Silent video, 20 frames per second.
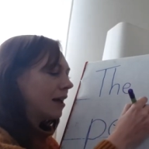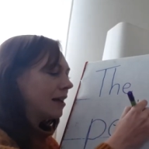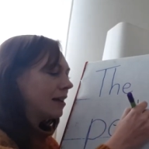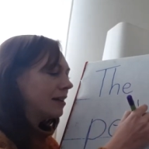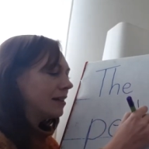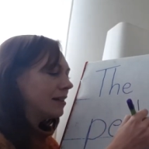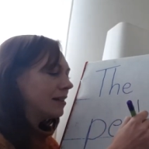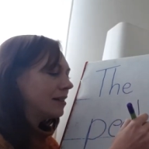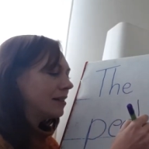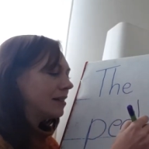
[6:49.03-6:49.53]

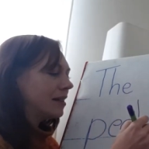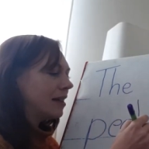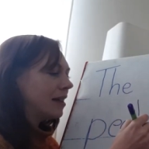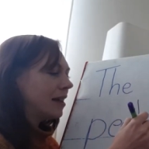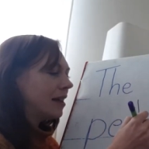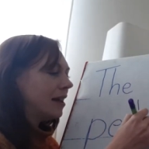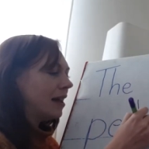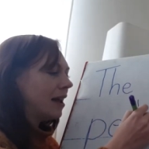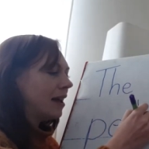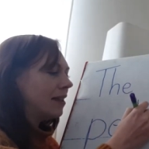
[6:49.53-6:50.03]

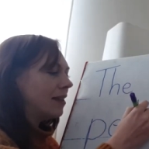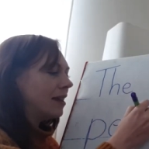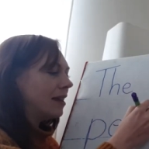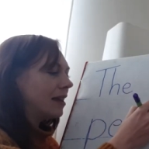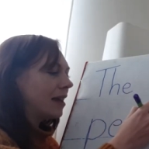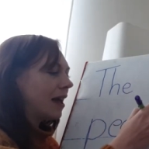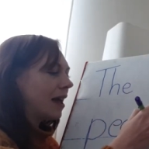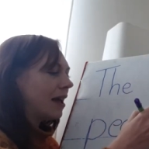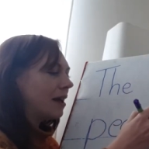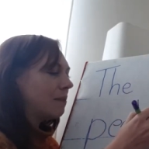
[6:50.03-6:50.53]
C and the
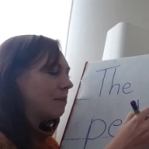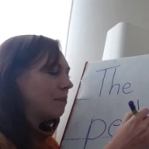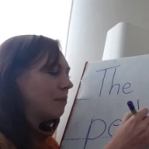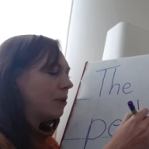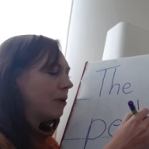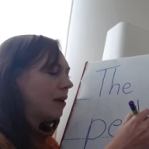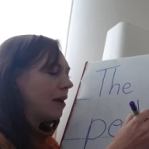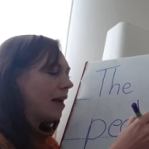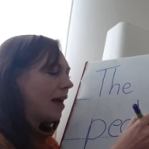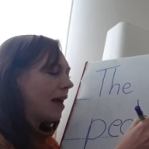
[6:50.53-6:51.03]
K.
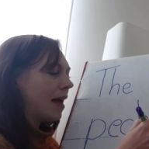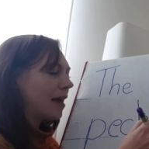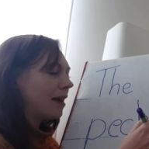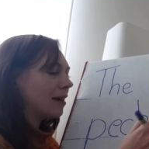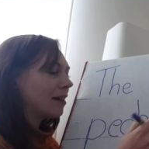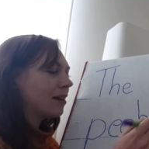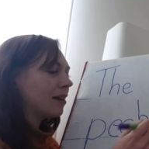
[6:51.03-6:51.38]
P-e-k.